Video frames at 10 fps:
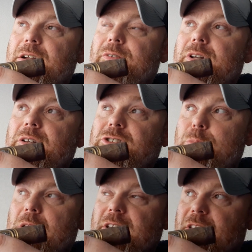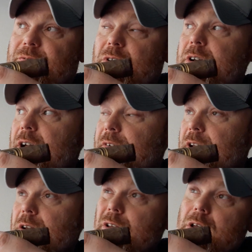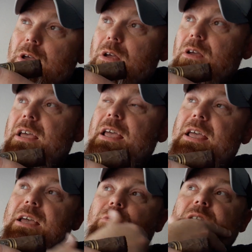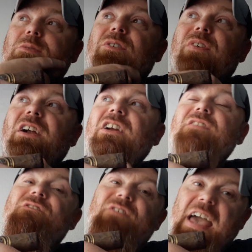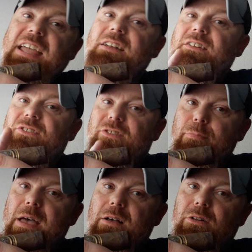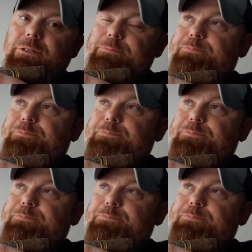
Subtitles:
of it and smelling the foot of it. It was a very faint smell.